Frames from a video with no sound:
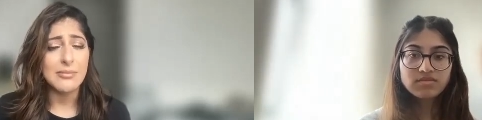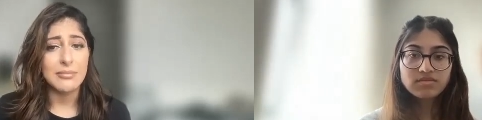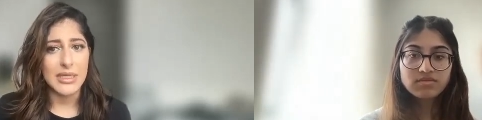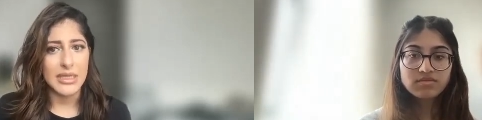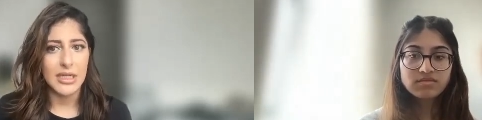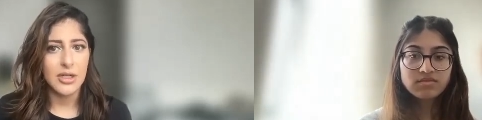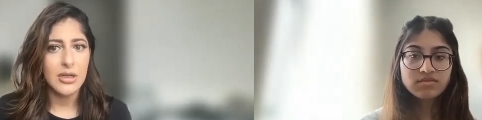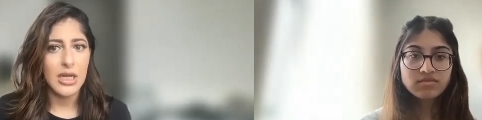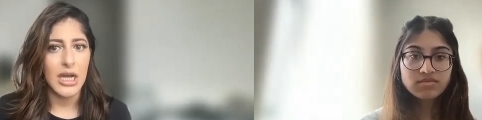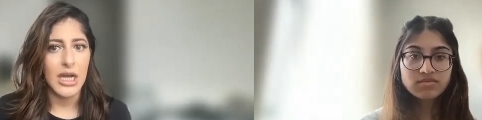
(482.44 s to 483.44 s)
Speaker 1: be
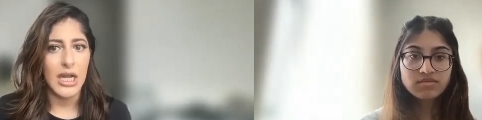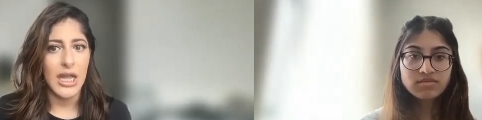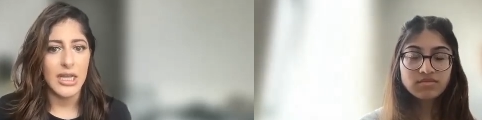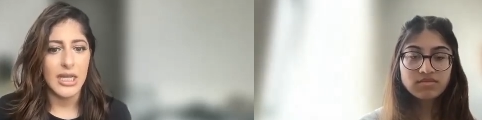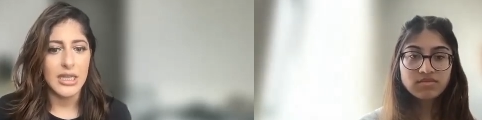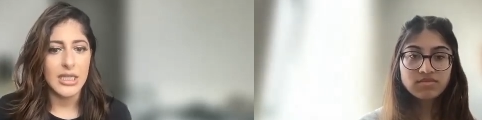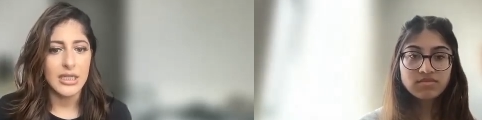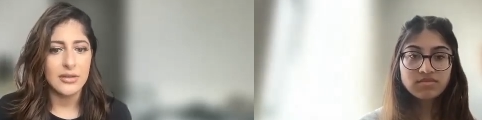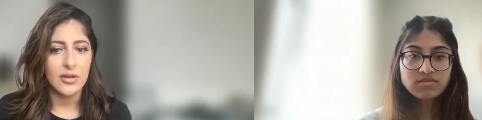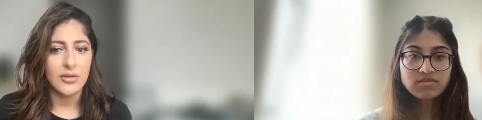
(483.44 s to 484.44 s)
there. And I think
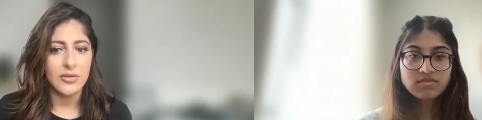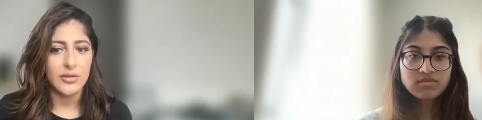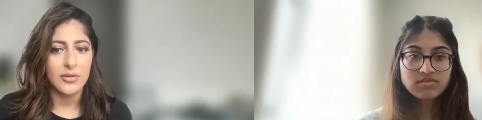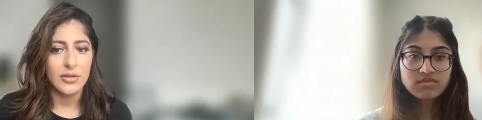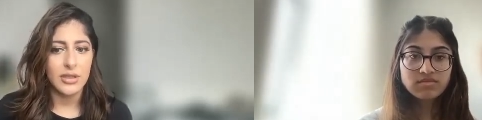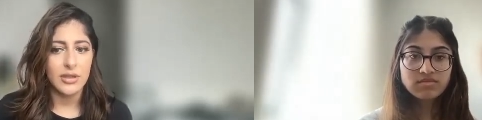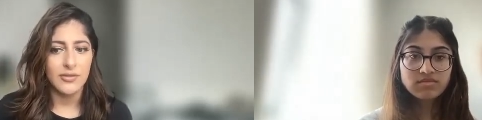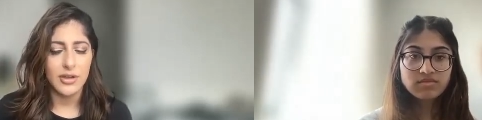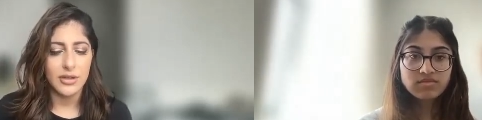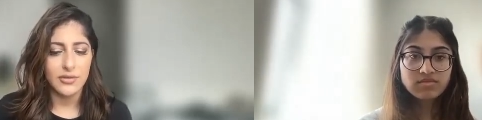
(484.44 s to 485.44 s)
it's also,
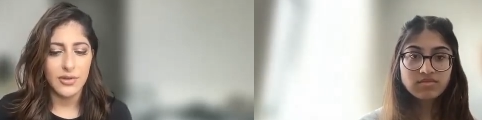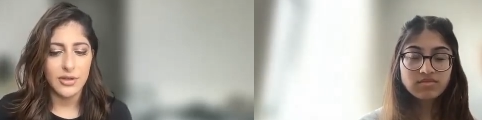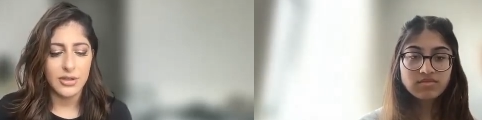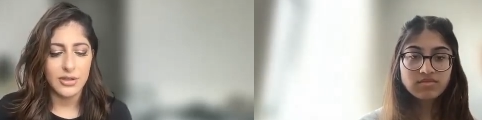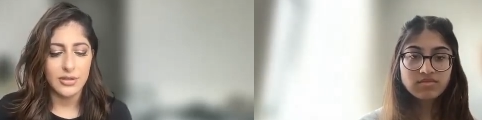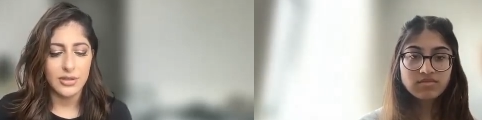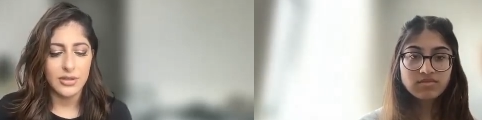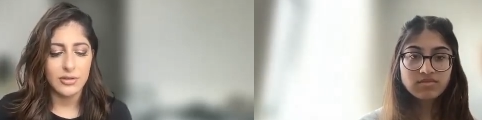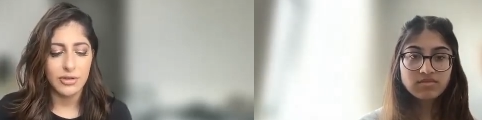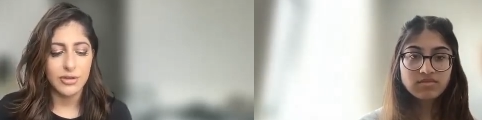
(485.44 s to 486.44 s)
very, very
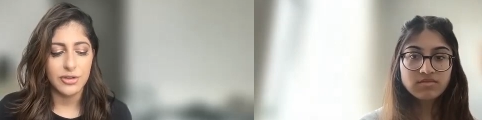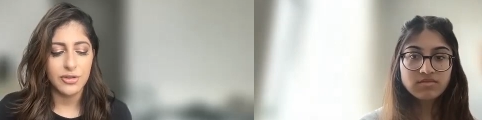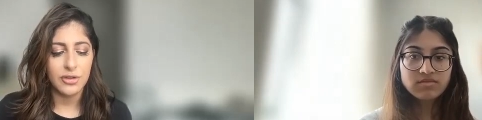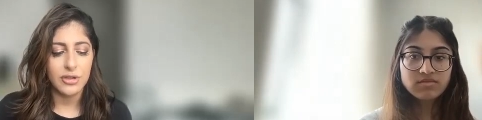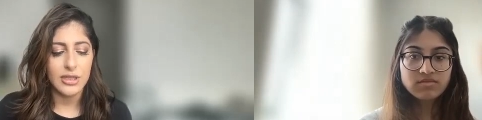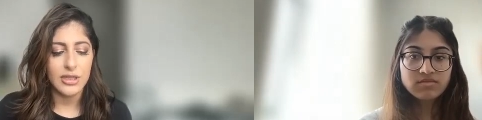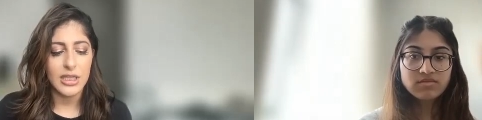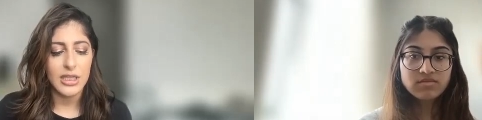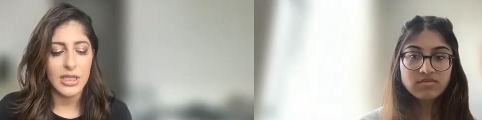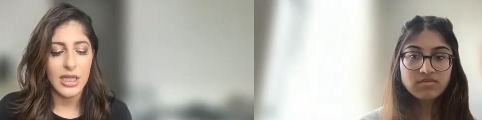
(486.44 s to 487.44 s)
traditionally
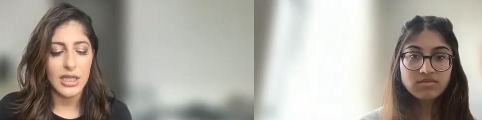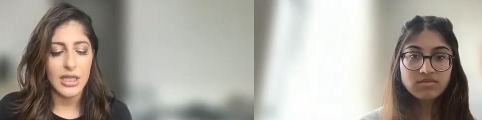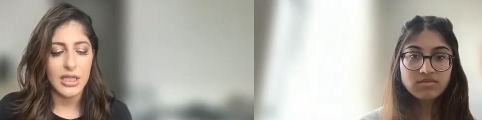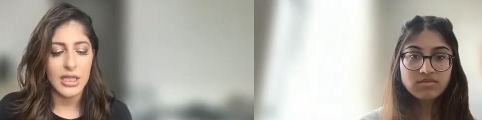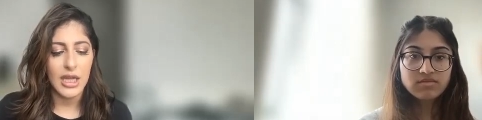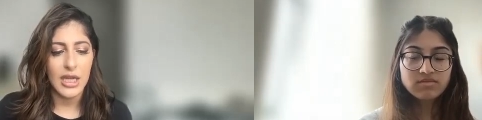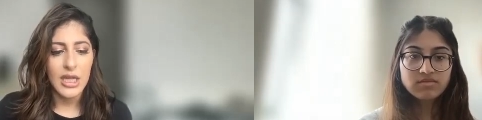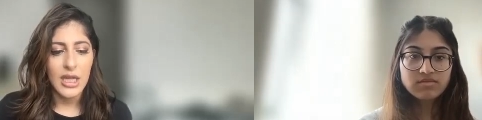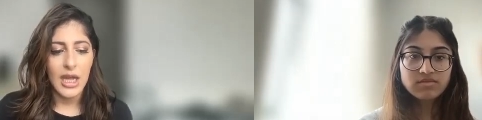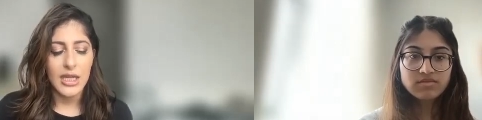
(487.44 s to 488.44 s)
thinking that
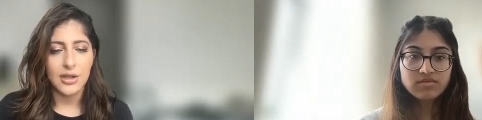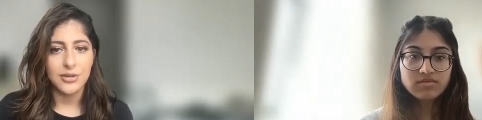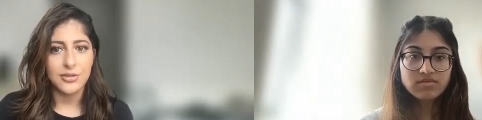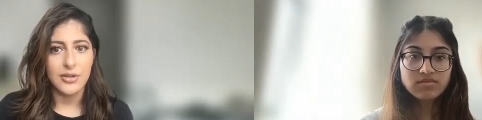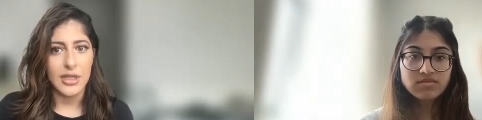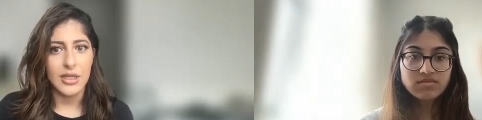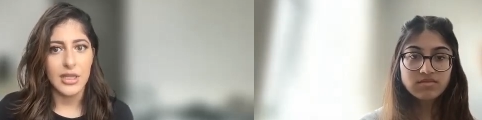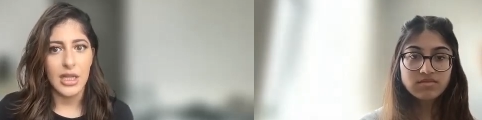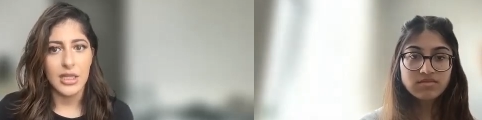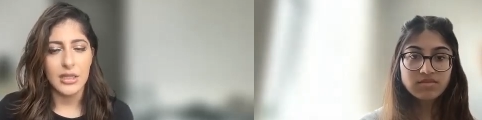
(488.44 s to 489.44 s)
I understand
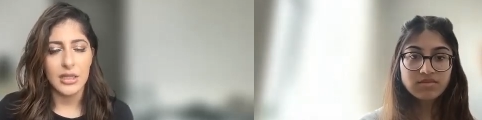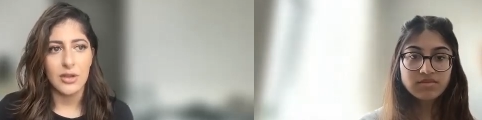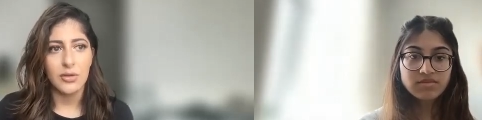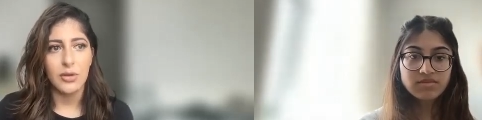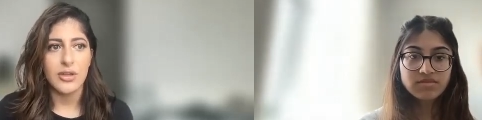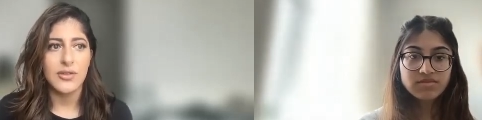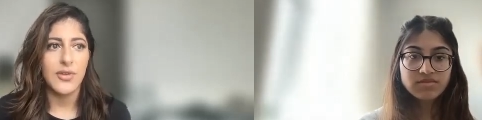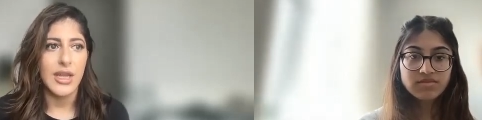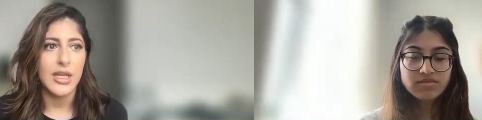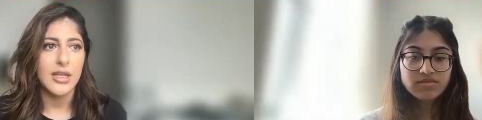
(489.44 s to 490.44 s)
that looks
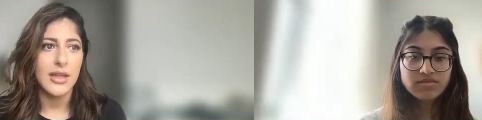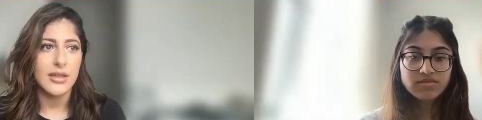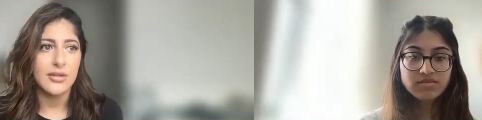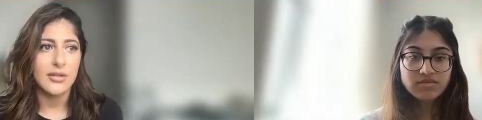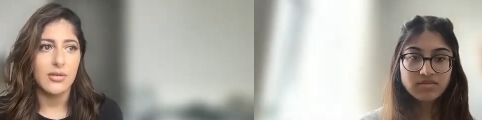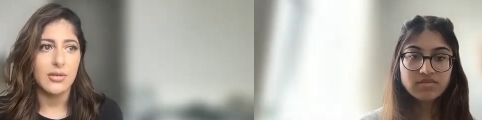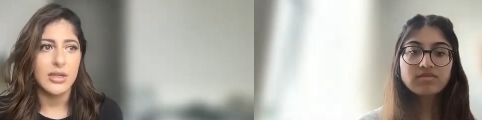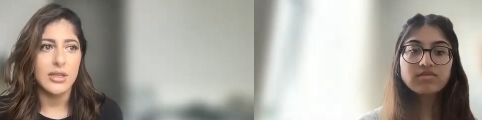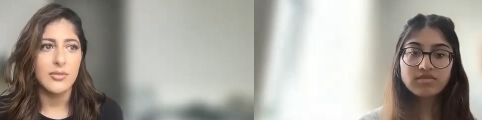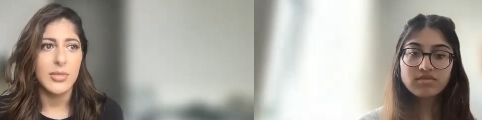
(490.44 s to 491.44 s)
fade and that's not what it
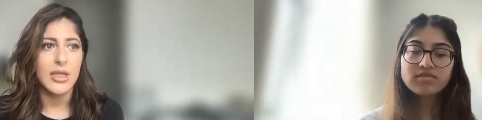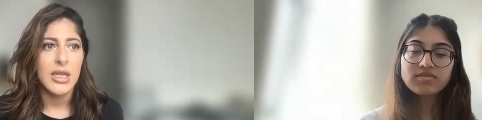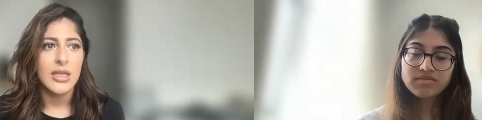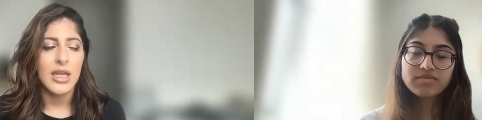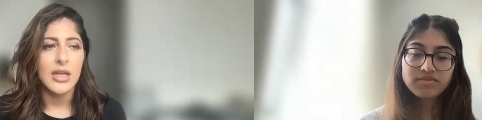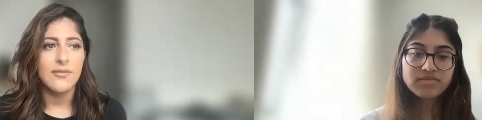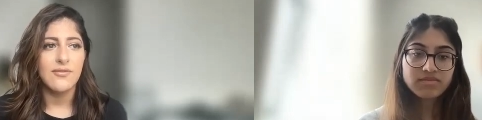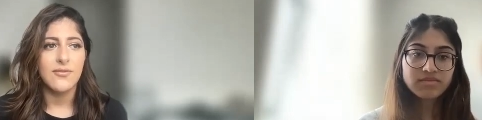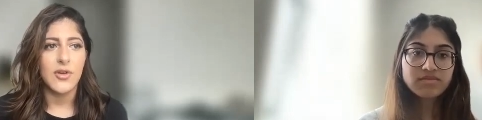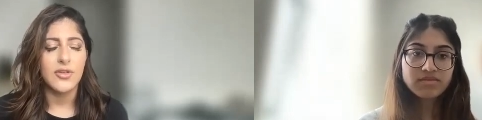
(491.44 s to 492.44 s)
is. But that
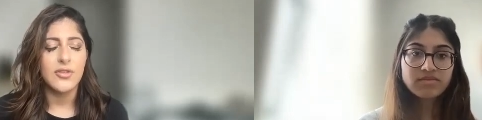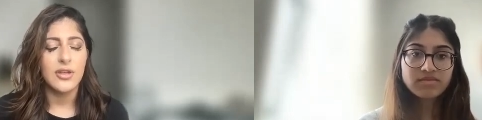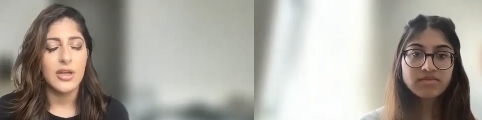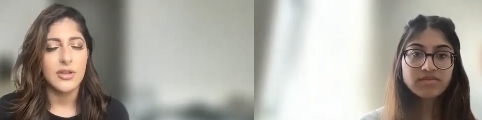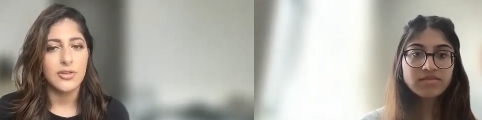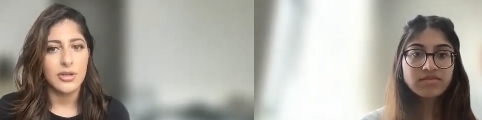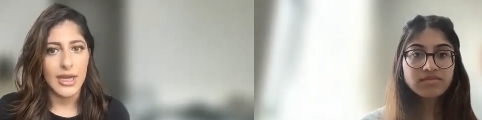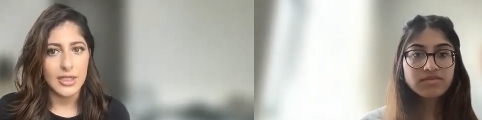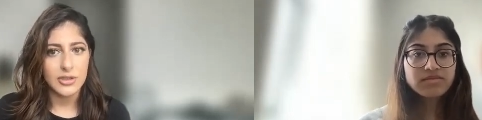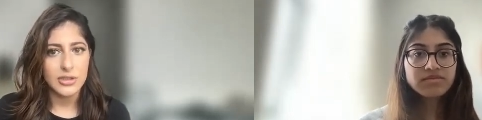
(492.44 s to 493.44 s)
first
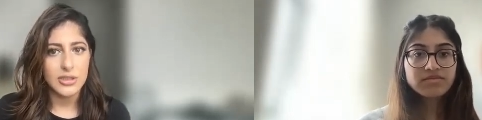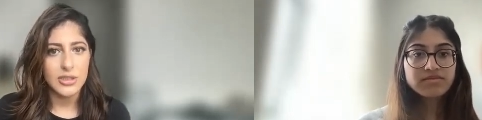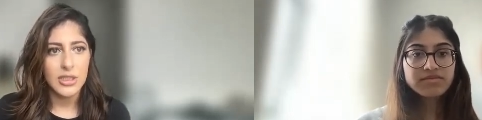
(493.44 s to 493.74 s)
attraction